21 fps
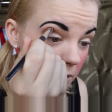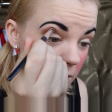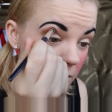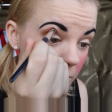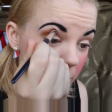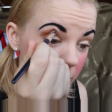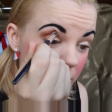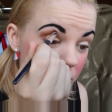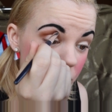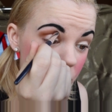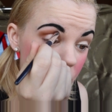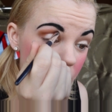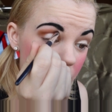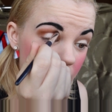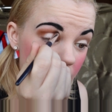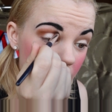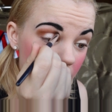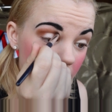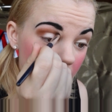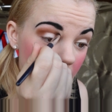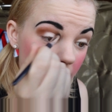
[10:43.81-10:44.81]
And make sure you
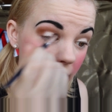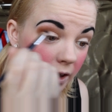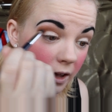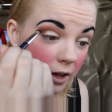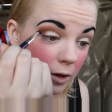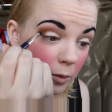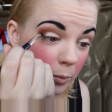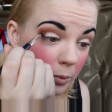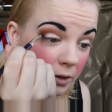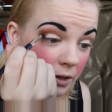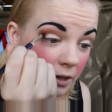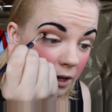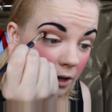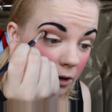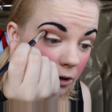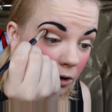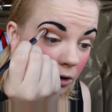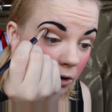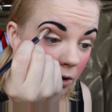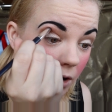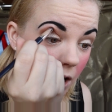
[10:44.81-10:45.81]
go up and not
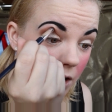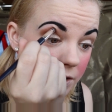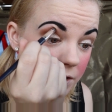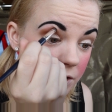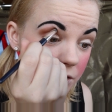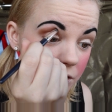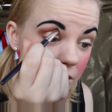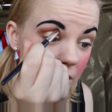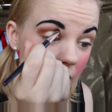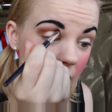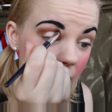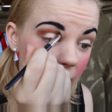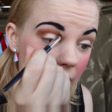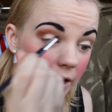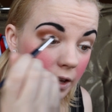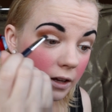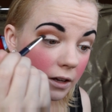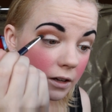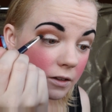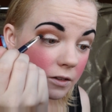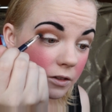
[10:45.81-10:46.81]
across your
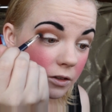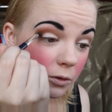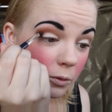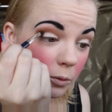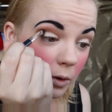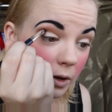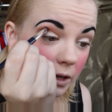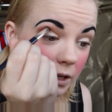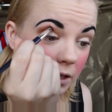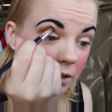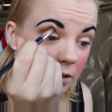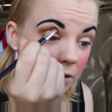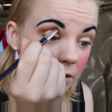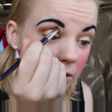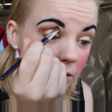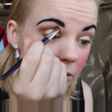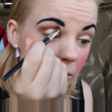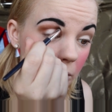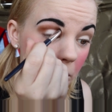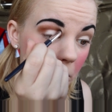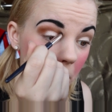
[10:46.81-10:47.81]
eye, because you want it
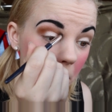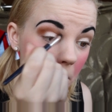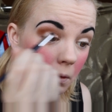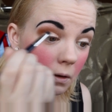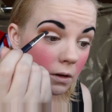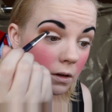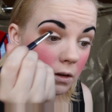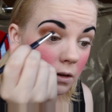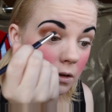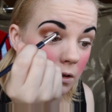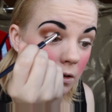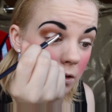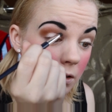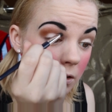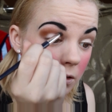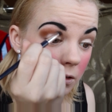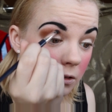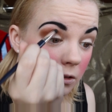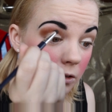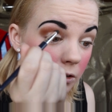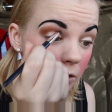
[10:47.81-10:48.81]
to
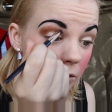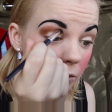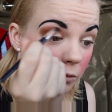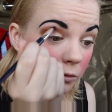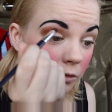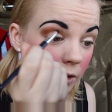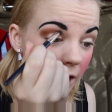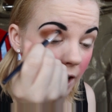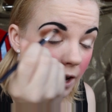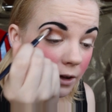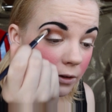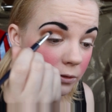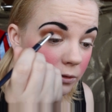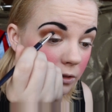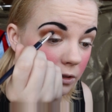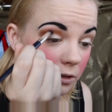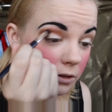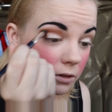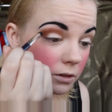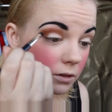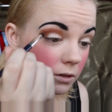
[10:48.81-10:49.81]
look round.